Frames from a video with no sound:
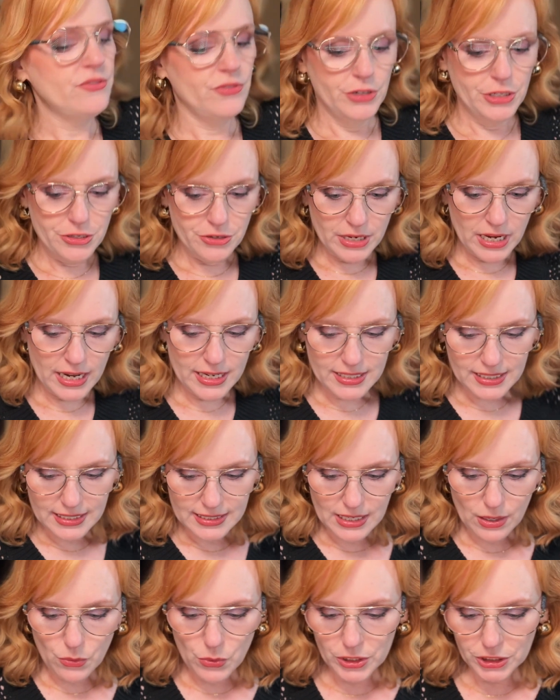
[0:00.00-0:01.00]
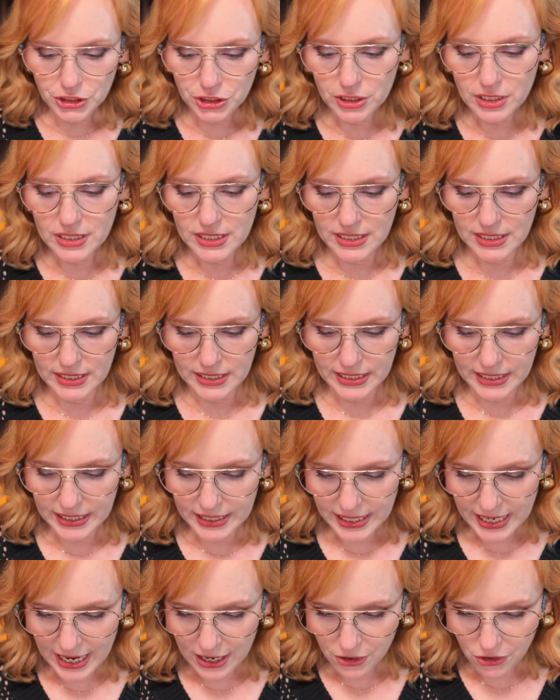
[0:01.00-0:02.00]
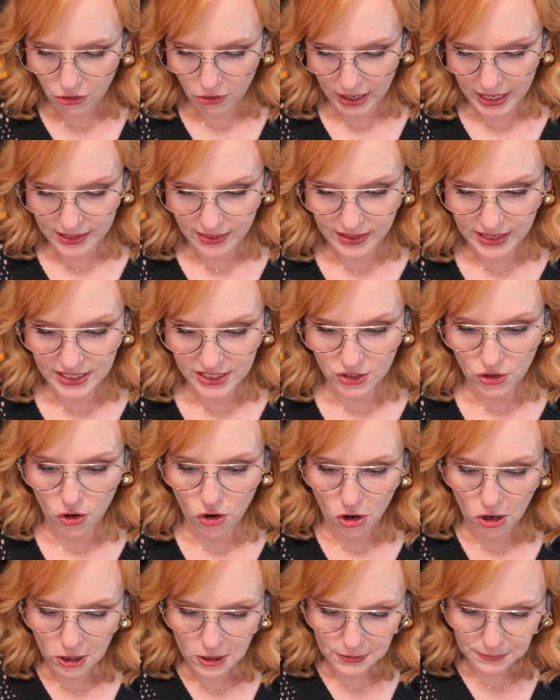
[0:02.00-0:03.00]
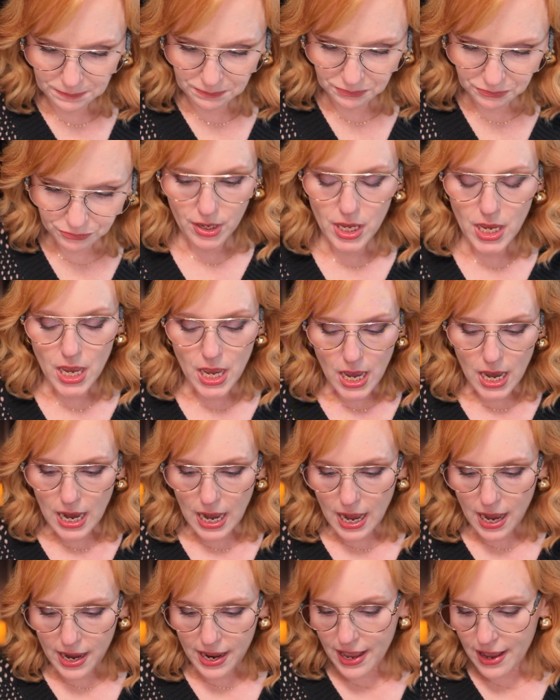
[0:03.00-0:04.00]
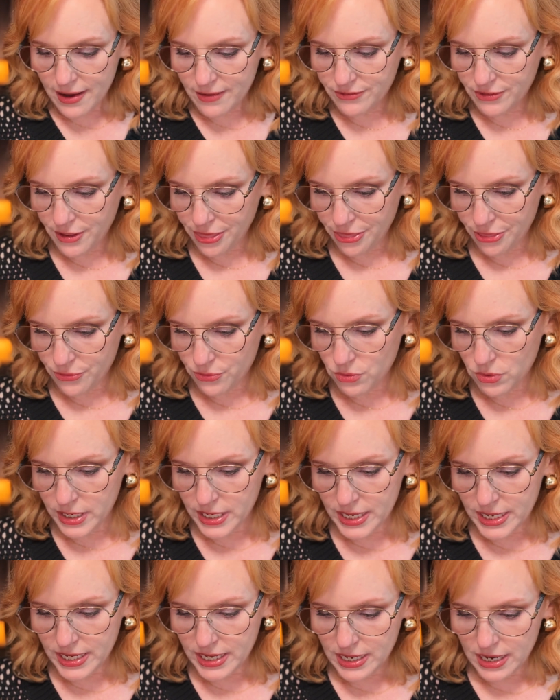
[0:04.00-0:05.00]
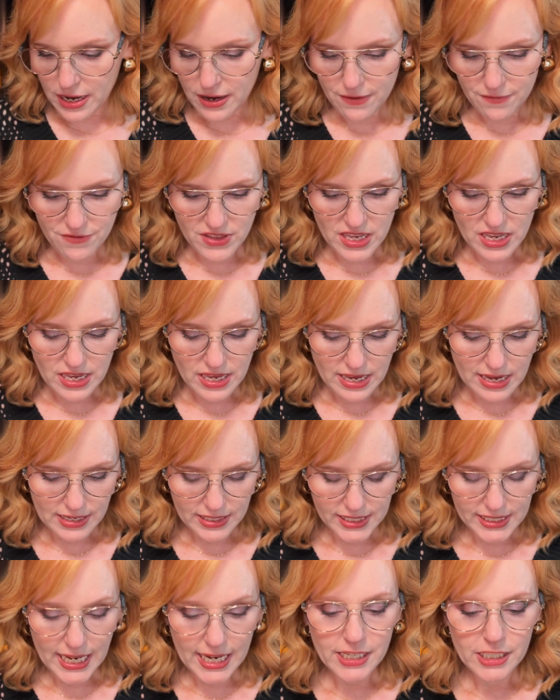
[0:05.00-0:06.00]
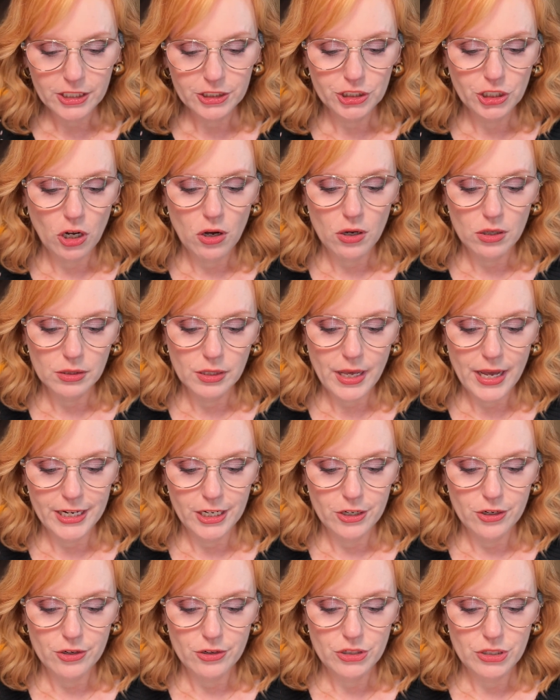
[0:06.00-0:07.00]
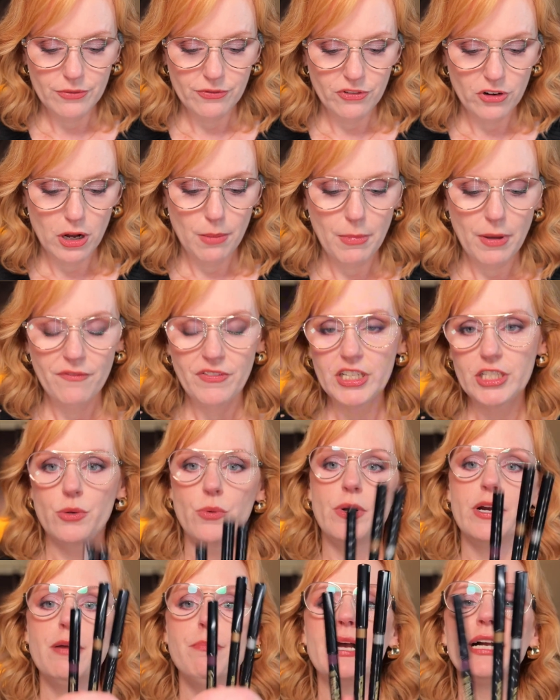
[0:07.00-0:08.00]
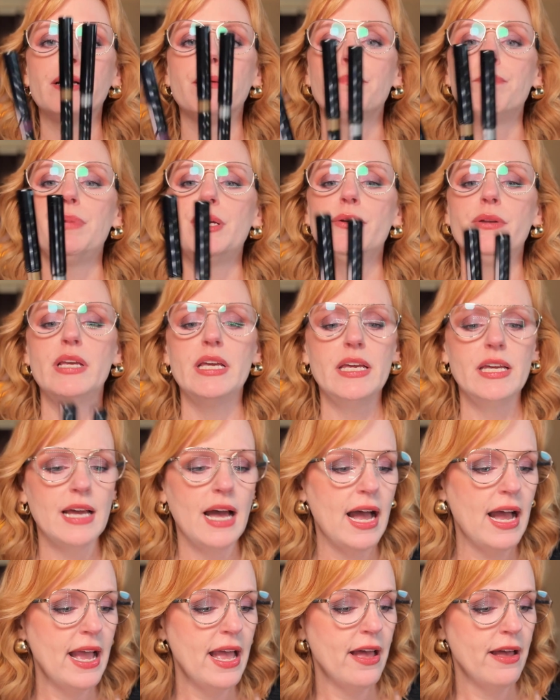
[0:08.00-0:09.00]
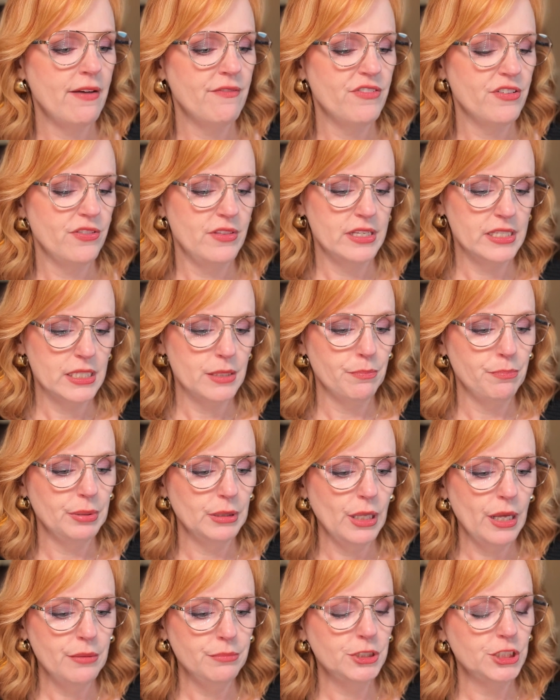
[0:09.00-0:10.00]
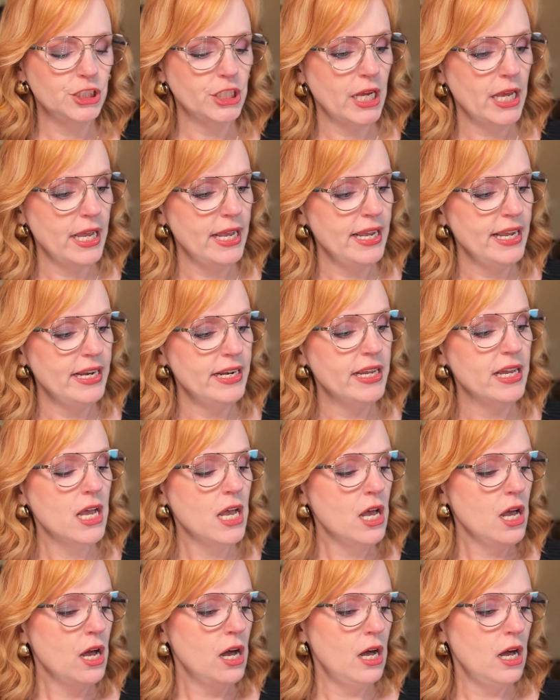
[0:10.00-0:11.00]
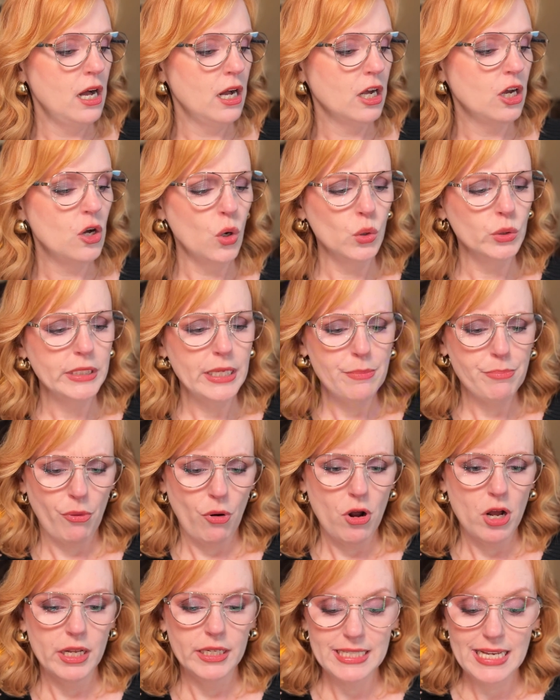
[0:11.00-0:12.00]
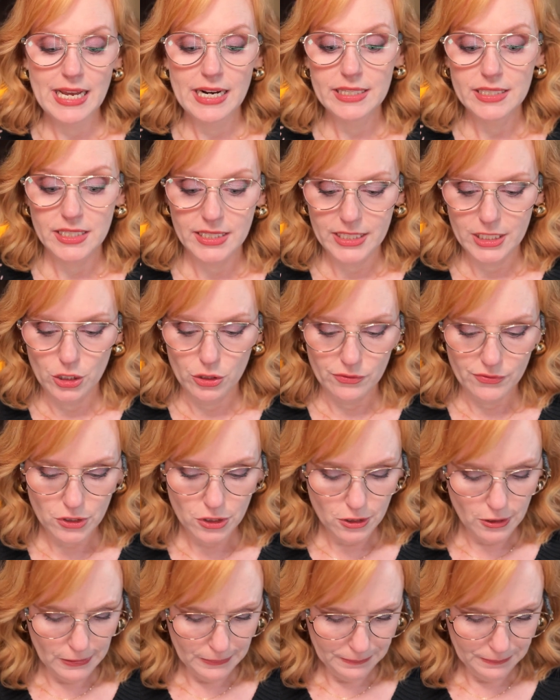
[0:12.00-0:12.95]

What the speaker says: for you guys because I want you to see how great these are. I have 3 of the Satin Kajal liners from Victoria Beckham Beauty. I have this plum shade, a goldy bronze, and a silver.